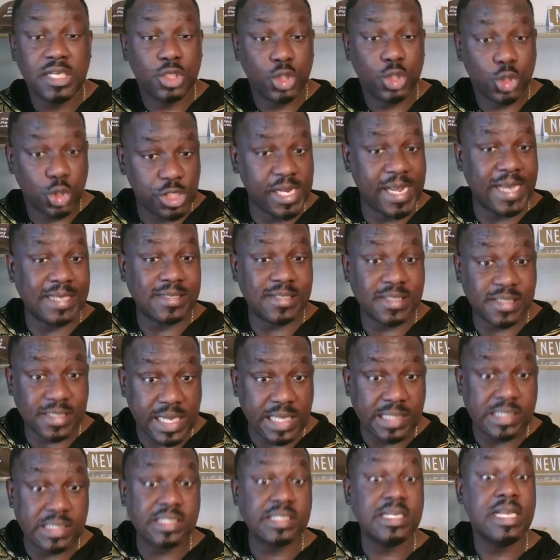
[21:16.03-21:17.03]
chia
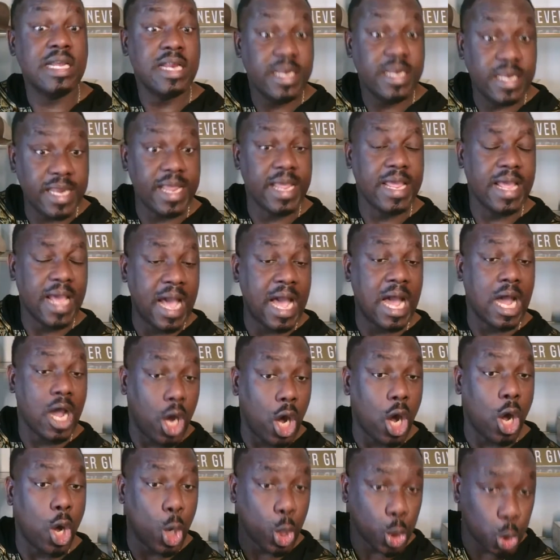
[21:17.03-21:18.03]
seeds? They are
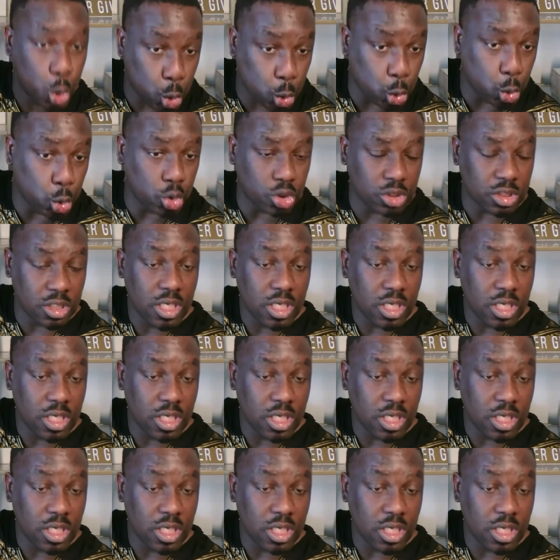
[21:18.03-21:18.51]
all good.